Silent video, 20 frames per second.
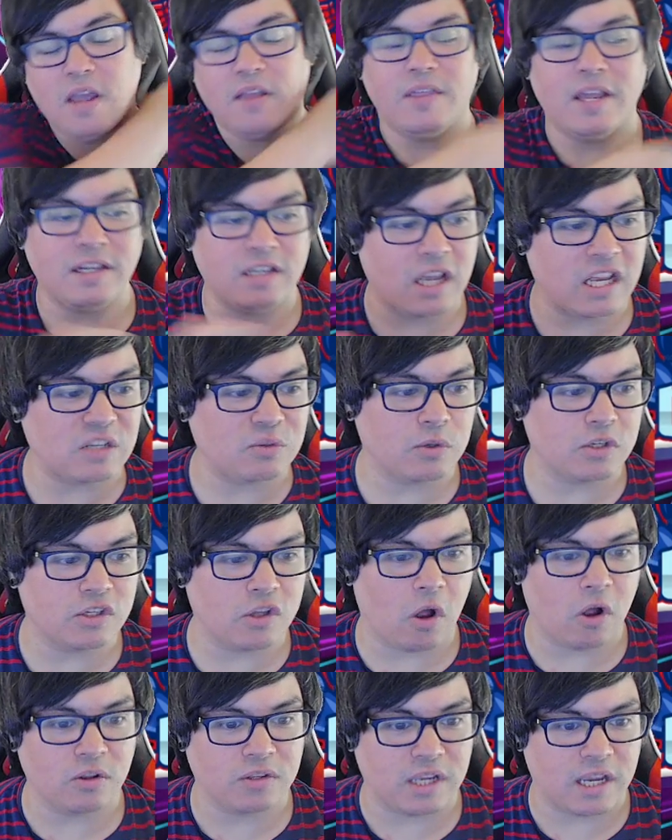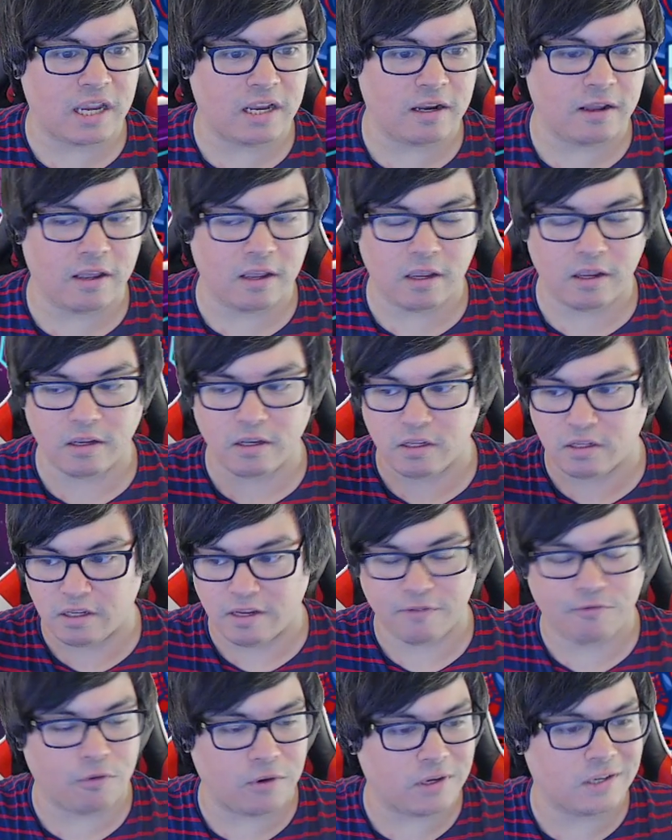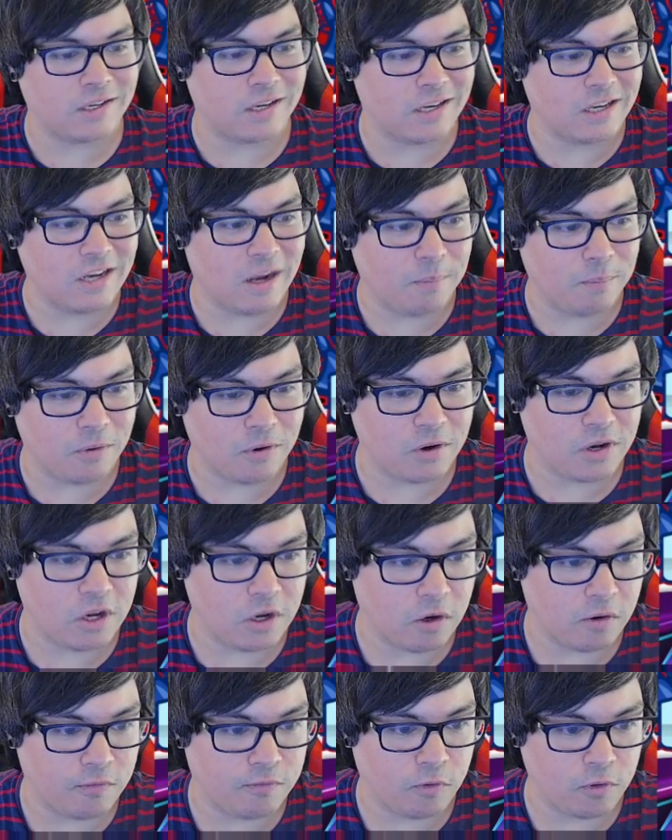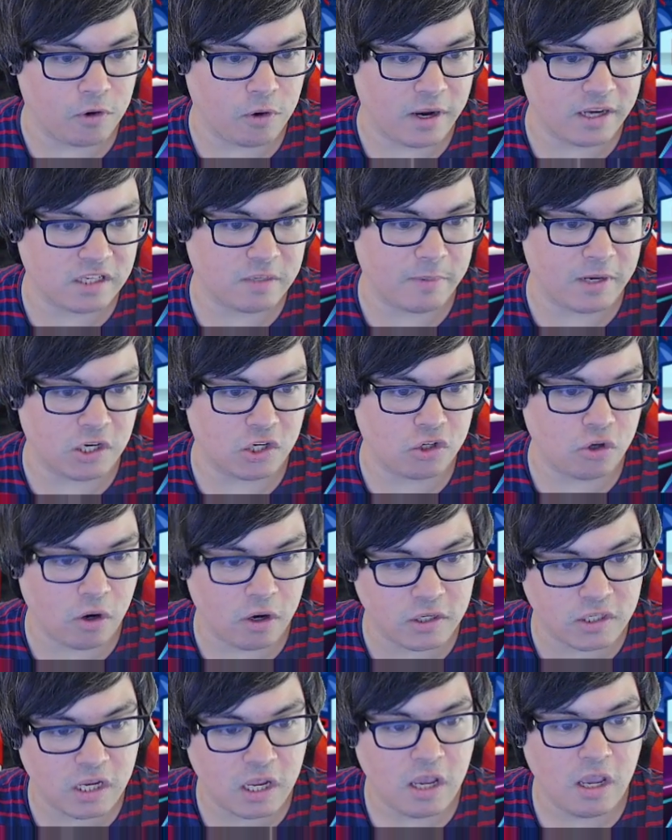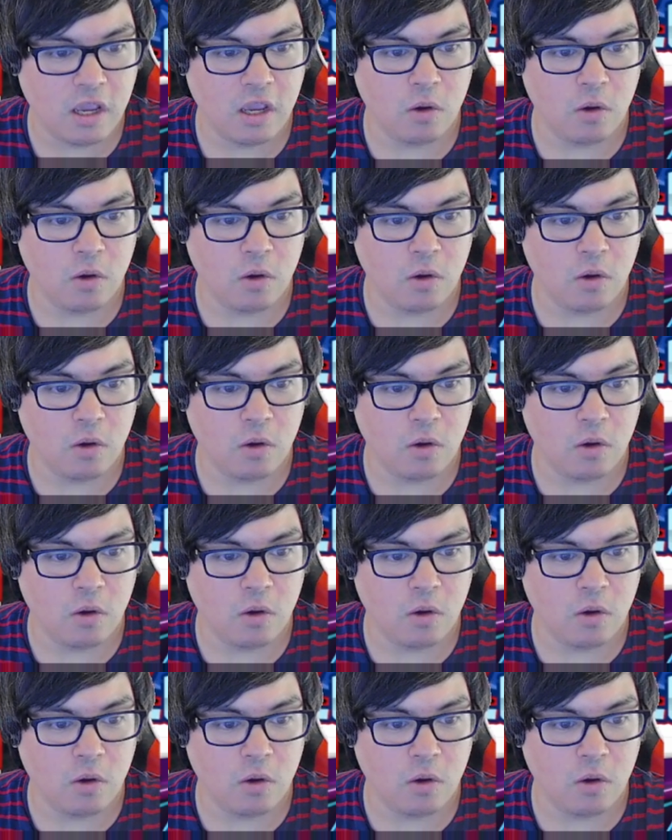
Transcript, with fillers: that does result in a different number here for your estimated shards